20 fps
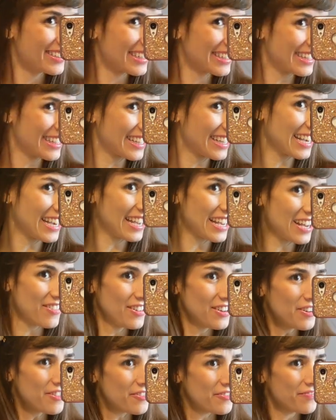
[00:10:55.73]
I think I am?
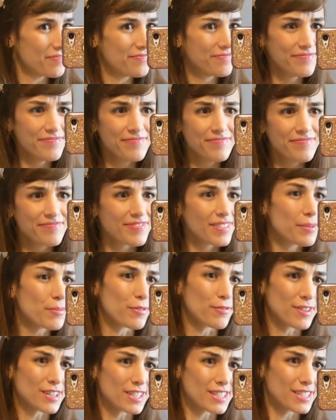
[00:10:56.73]
Oh, mm, let
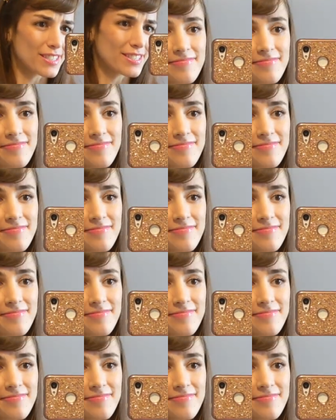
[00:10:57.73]
me fix it.